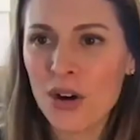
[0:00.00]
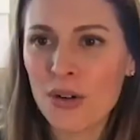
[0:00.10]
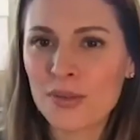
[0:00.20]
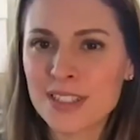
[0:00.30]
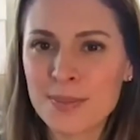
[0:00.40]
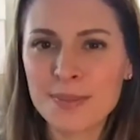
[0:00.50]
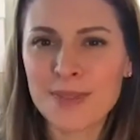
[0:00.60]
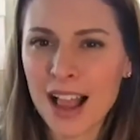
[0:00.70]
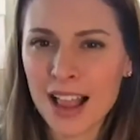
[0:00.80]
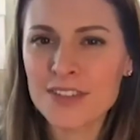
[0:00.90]

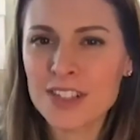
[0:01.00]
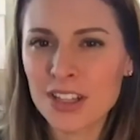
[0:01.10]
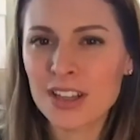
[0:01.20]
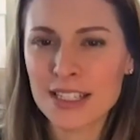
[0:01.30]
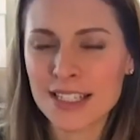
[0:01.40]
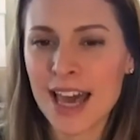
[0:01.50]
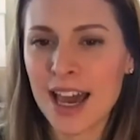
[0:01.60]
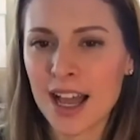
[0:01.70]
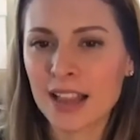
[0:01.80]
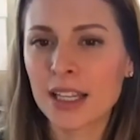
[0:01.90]
I'll have to look
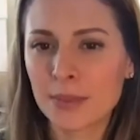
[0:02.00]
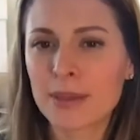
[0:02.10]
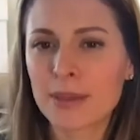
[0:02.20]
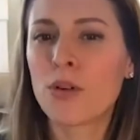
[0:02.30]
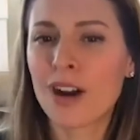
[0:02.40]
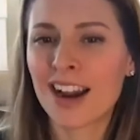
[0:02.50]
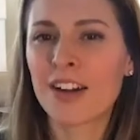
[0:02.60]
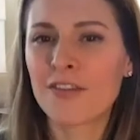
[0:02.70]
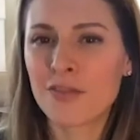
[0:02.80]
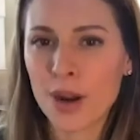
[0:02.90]
into that a little bit
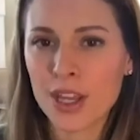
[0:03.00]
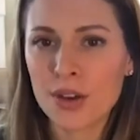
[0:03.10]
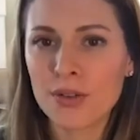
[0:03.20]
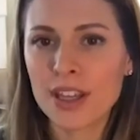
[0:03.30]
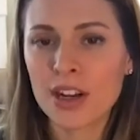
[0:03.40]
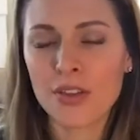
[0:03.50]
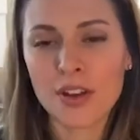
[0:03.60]
more for you.